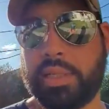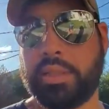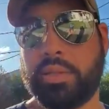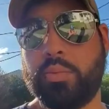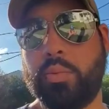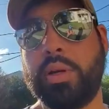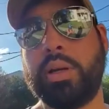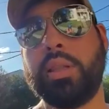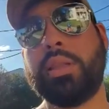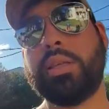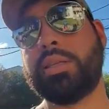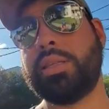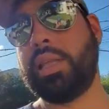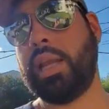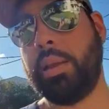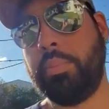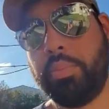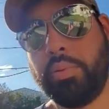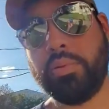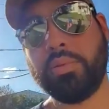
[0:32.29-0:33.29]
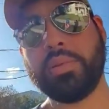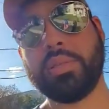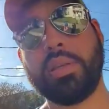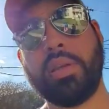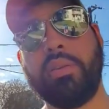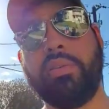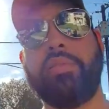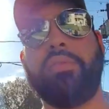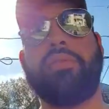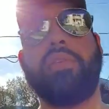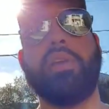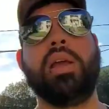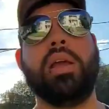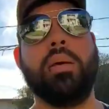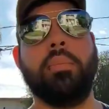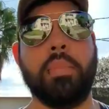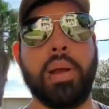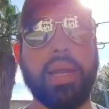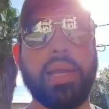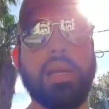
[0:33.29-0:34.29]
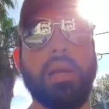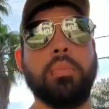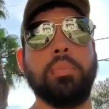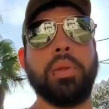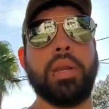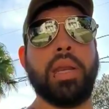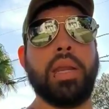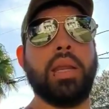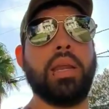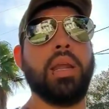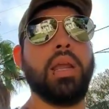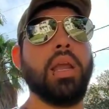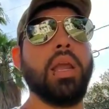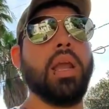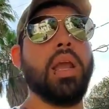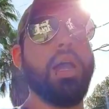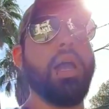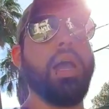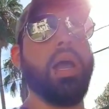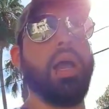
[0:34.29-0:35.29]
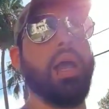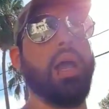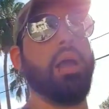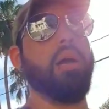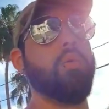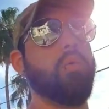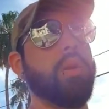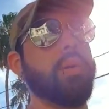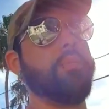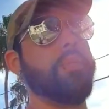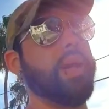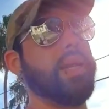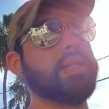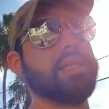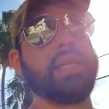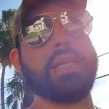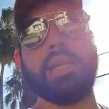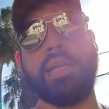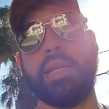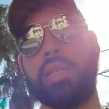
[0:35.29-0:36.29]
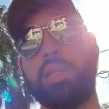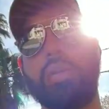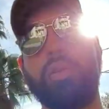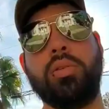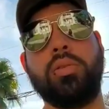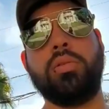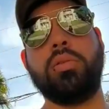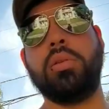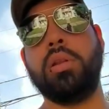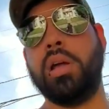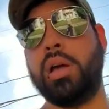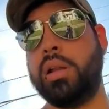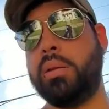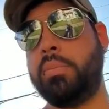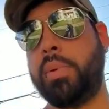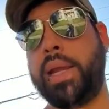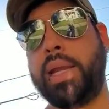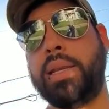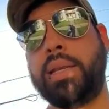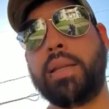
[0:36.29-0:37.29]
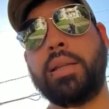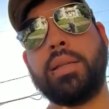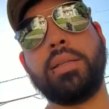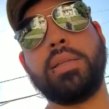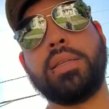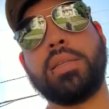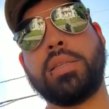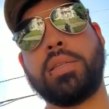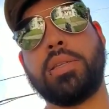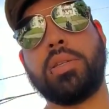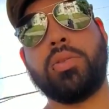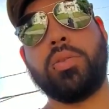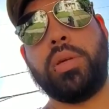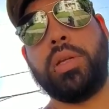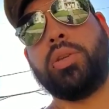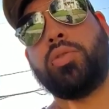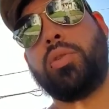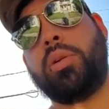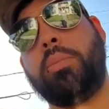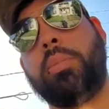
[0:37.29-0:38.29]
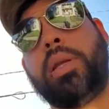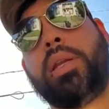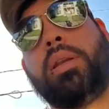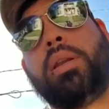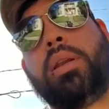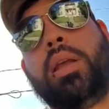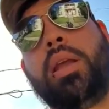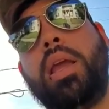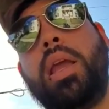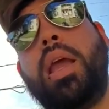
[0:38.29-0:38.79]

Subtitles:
is one of the staples of my company. We basically do lawn maintenance, tree trimming,